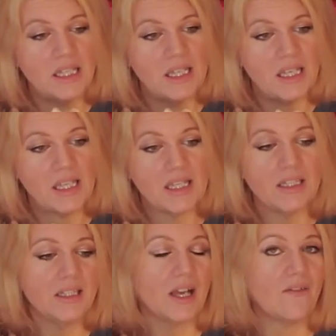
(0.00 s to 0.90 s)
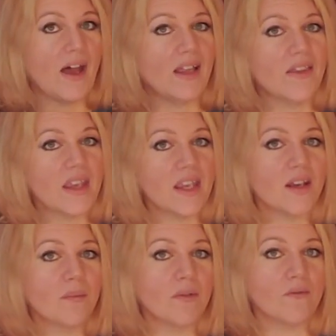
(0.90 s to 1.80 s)
And I've had the
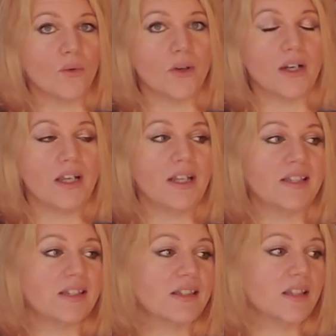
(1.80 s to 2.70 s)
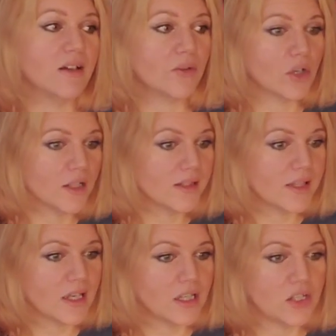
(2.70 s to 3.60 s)
ham before and it's never caused
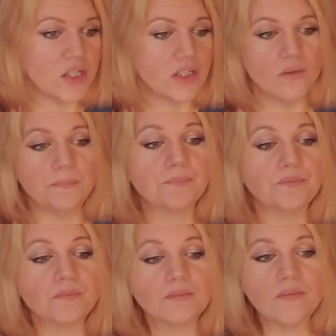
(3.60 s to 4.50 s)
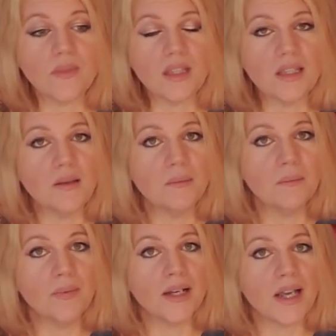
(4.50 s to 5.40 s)
that issue.
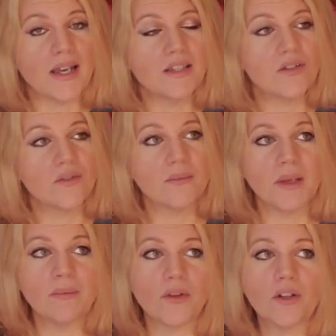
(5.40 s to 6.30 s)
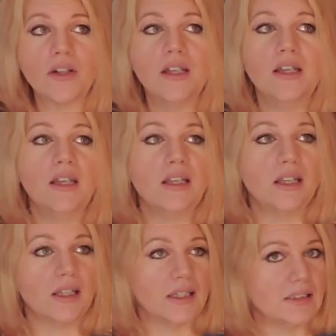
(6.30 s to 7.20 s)
But I do remember
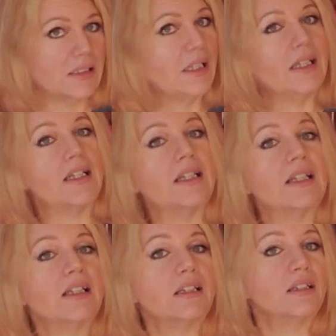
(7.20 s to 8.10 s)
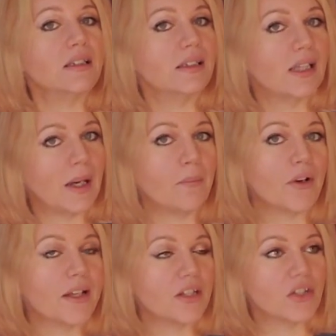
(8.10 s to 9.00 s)
eating that
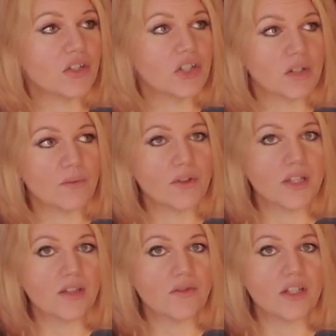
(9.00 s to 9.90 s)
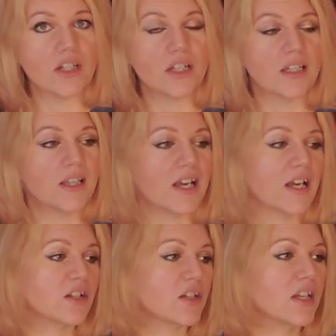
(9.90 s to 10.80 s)
brand's rotisserie chicken that
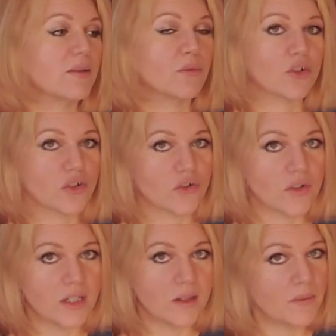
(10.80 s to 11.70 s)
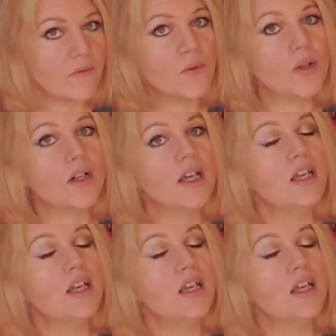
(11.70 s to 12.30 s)
actually had more sugar in it before,